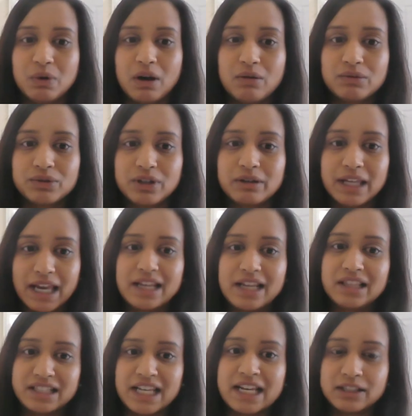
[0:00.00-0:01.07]
as well. So getting
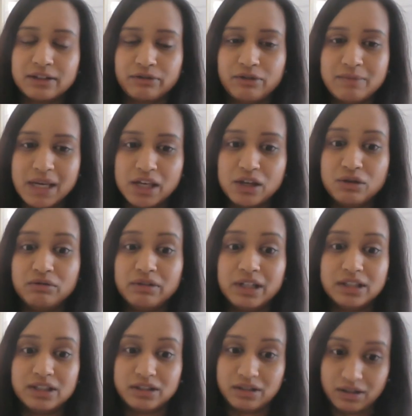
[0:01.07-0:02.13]
the data from E U
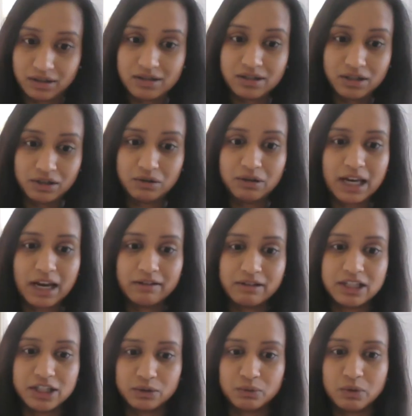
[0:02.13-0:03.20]
REACH to, to U K
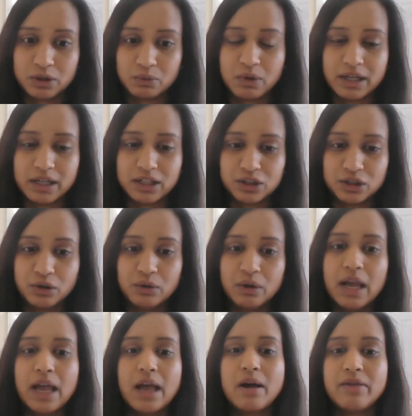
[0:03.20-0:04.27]
REACH is, is one issue.
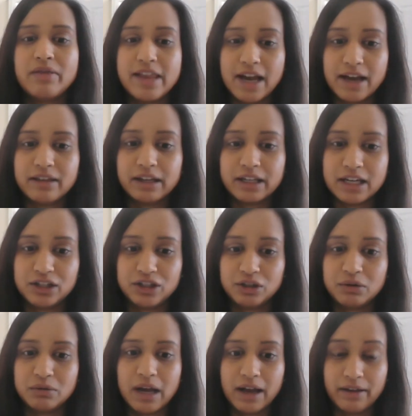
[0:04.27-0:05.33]
The other
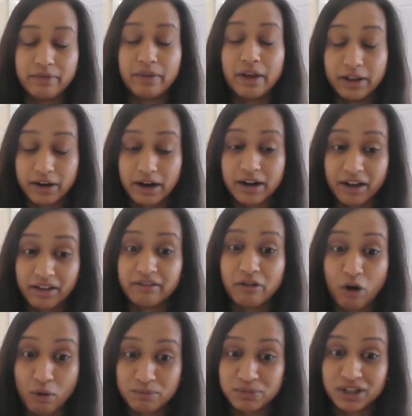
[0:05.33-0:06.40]
issue and, and another
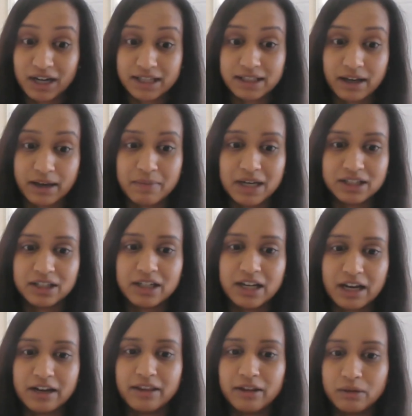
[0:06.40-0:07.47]
option, as I mentioned
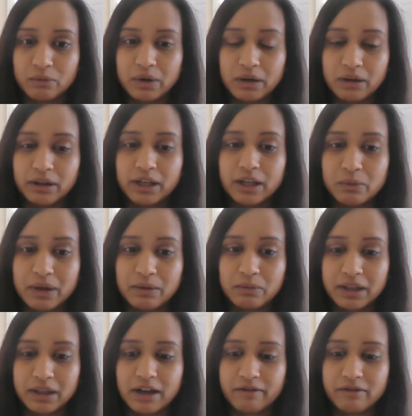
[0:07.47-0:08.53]
earlier, that we're looking with,
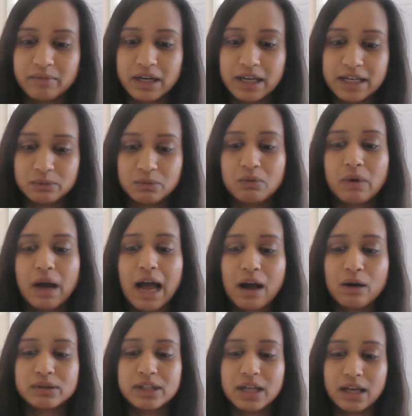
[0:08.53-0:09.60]
with government is, well,
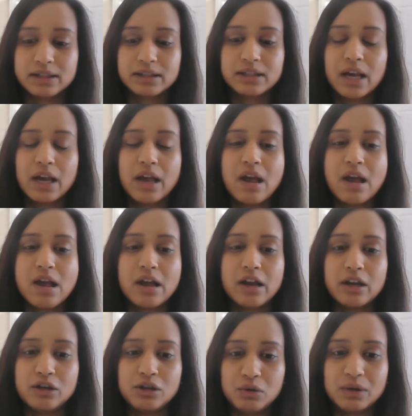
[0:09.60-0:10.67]
how does
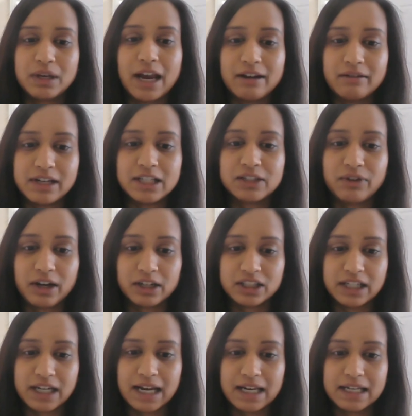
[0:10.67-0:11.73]
U K REACH
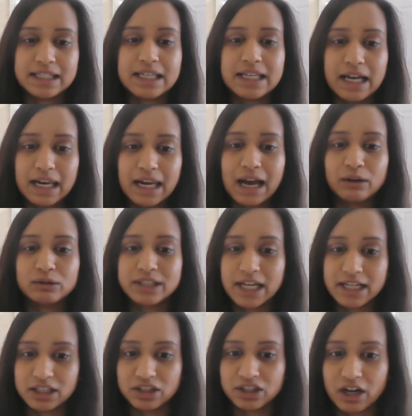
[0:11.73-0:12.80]
functionality allow
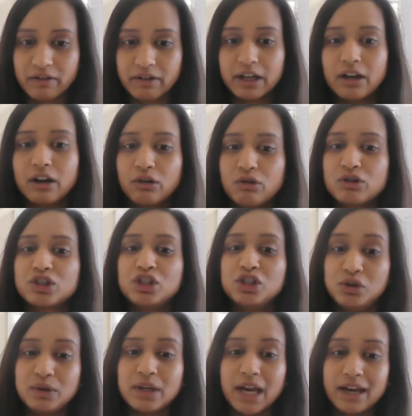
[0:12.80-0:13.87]
data sharing across
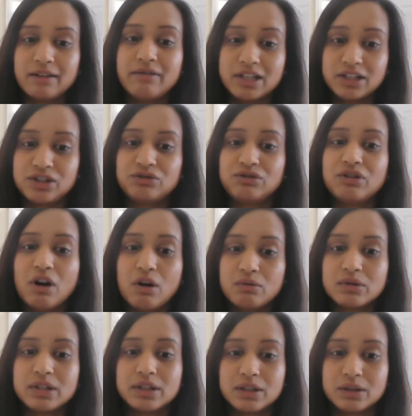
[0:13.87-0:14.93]
U K registrant
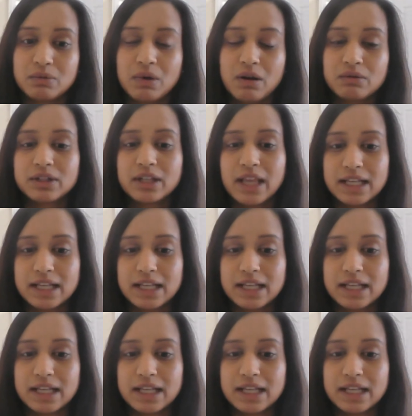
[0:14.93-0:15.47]
holders as well? So